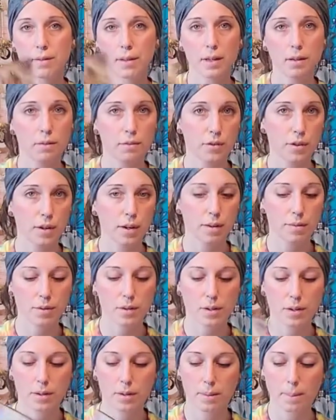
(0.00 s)
like
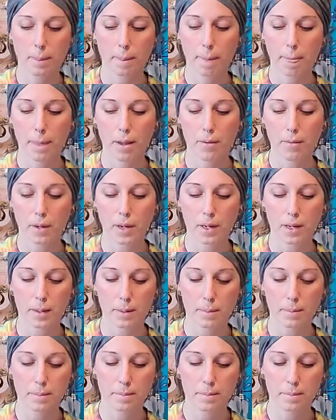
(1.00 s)
forever, all right?